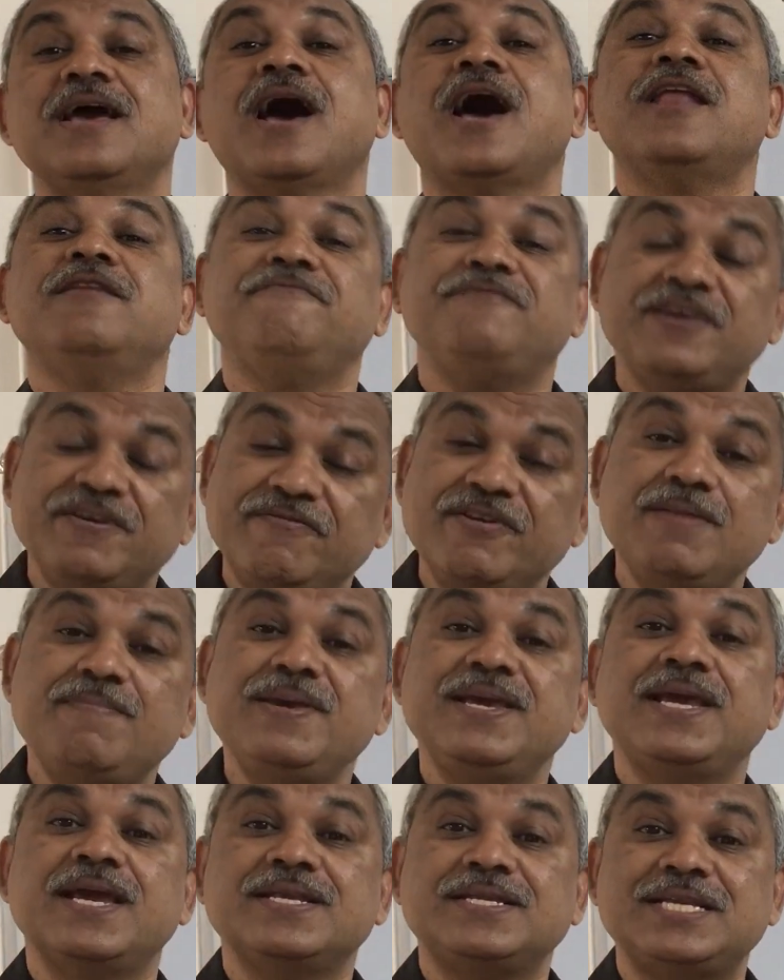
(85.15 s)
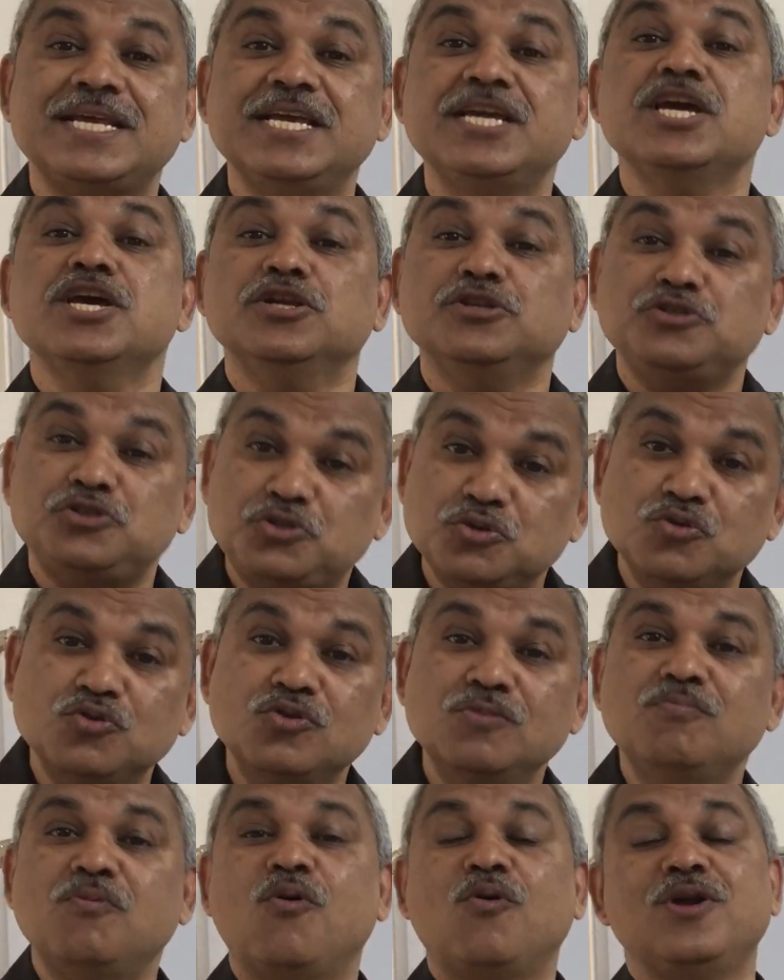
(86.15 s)
and we will be getting two
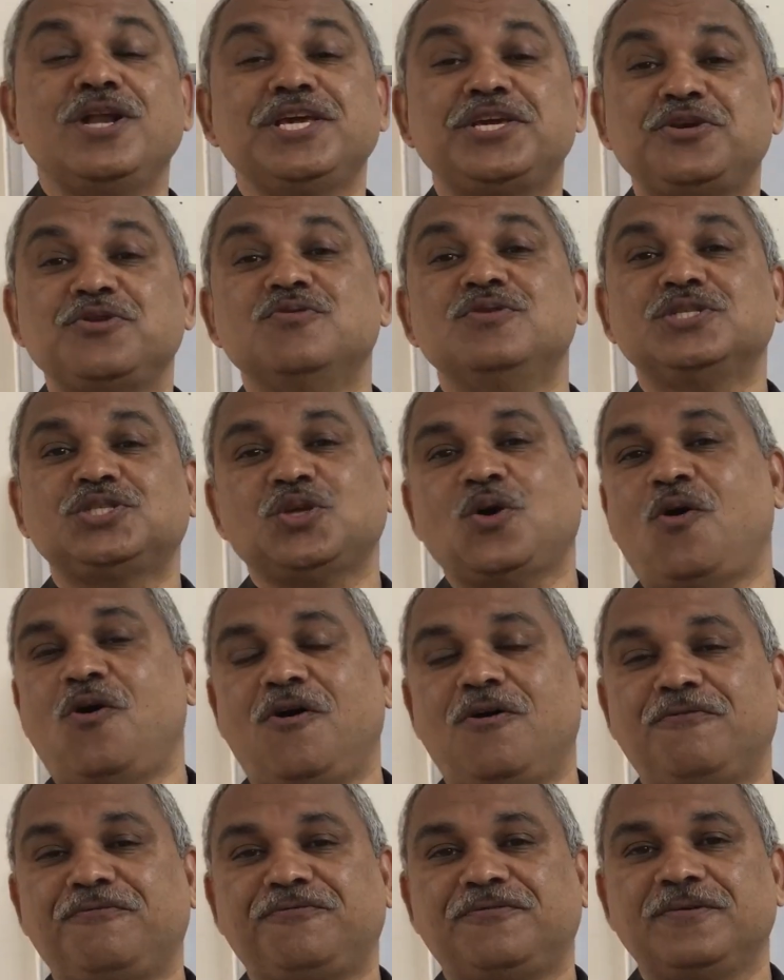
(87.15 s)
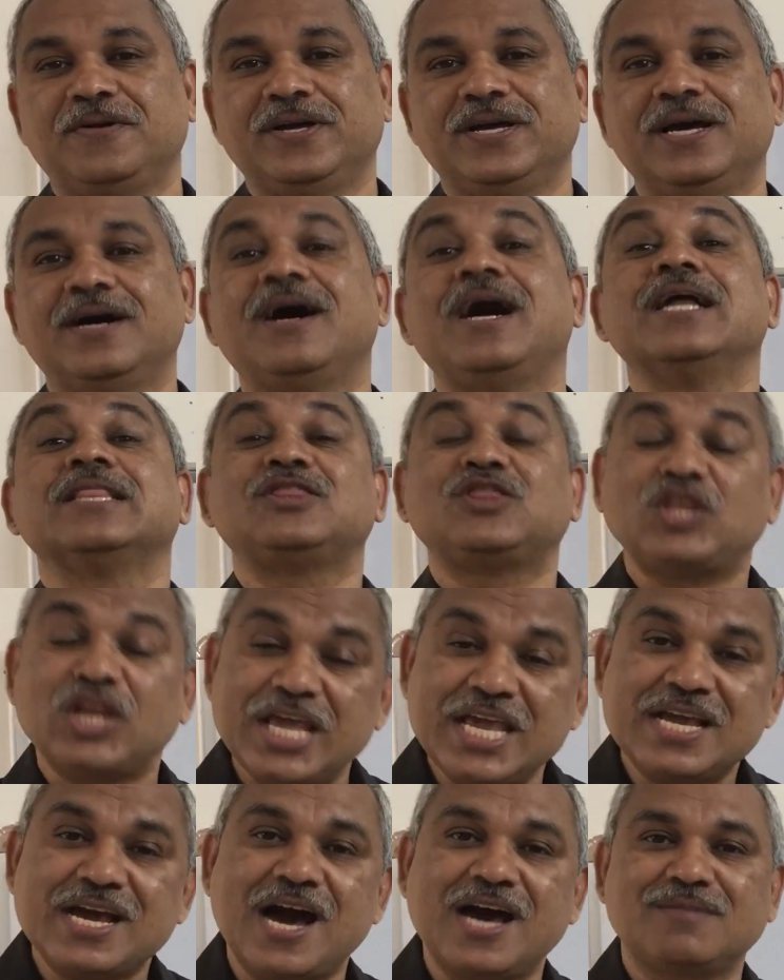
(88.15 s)
molecules of a
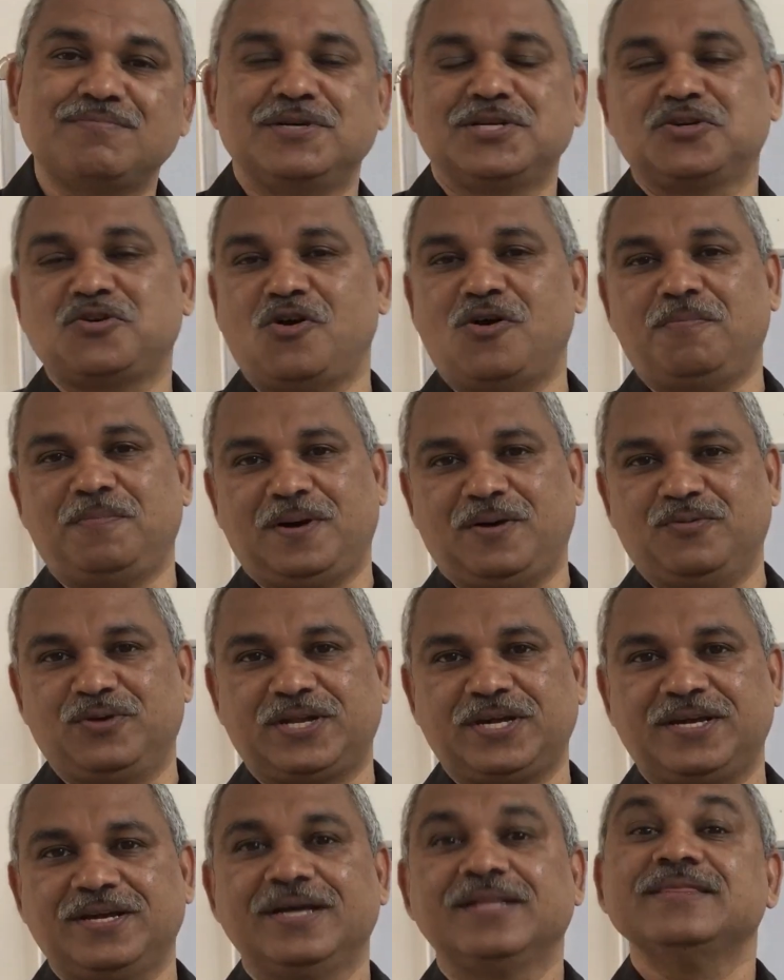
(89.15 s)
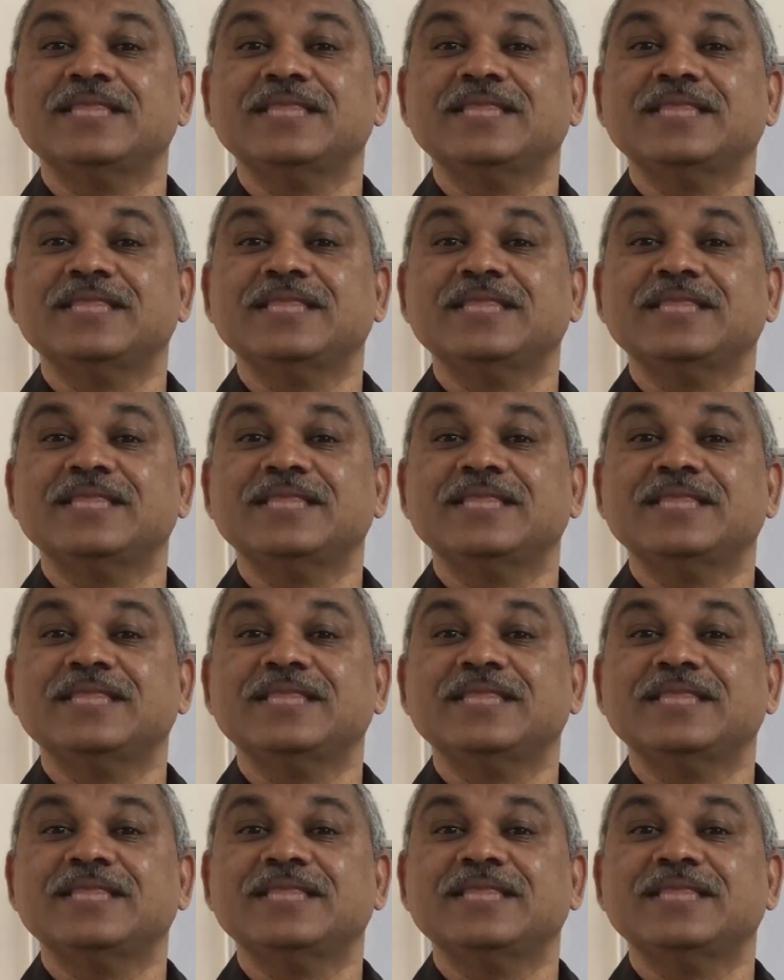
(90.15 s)
3-carbon compound,